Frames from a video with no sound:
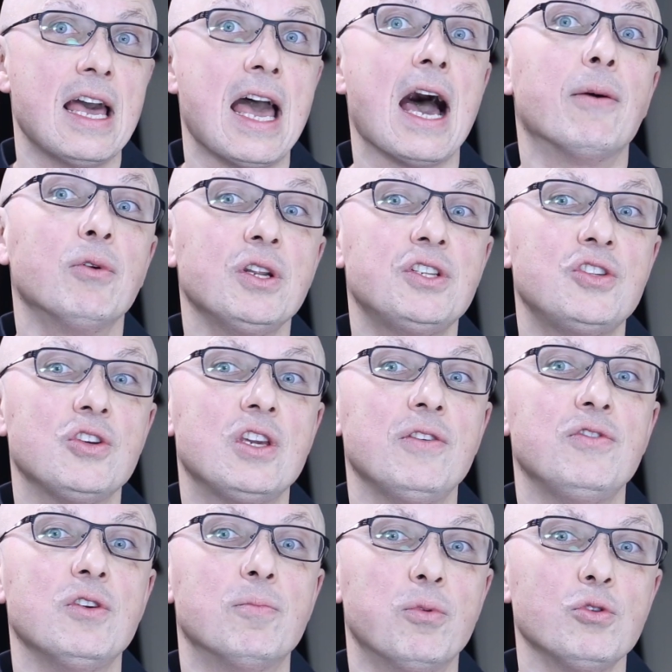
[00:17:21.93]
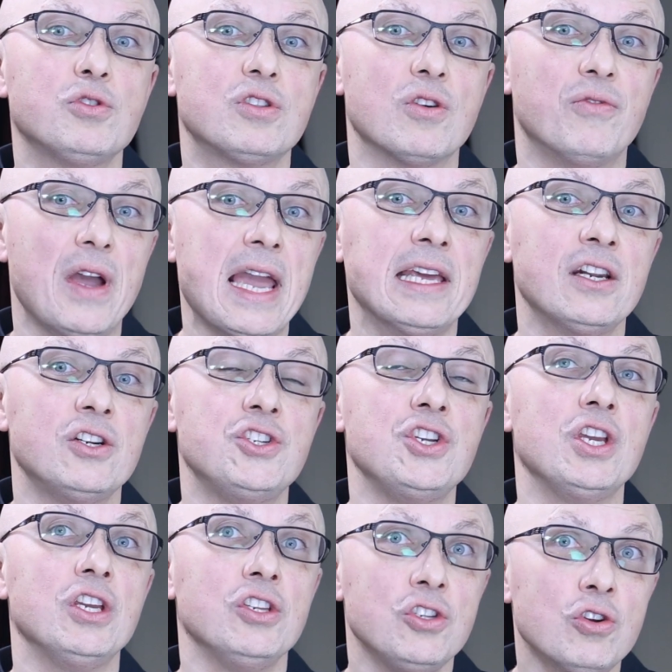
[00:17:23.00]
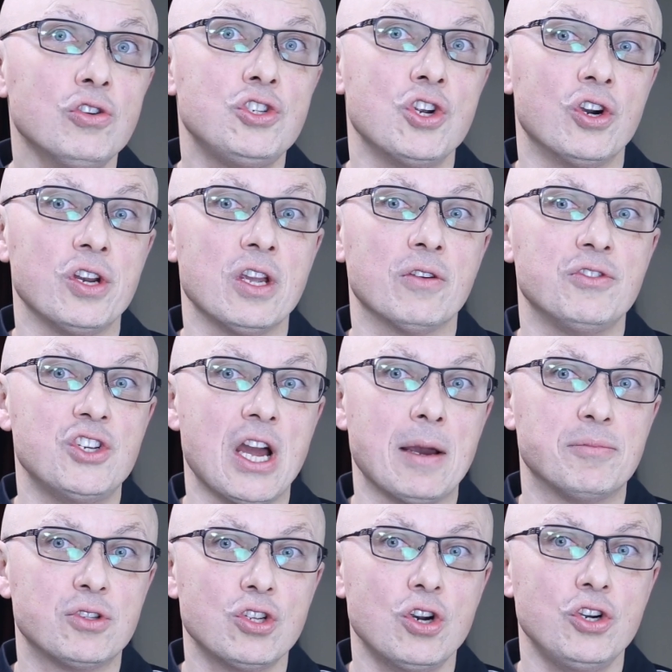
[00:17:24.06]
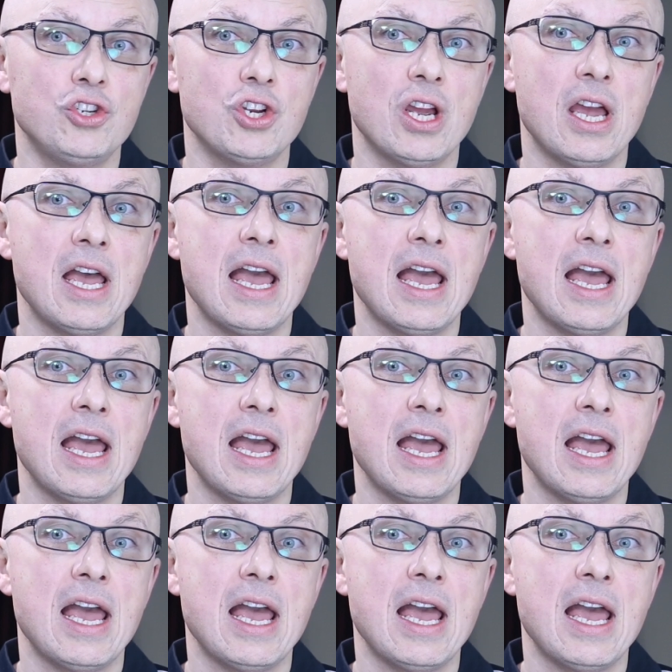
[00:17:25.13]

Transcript: I wanted to give you boost of energy in your journey of job search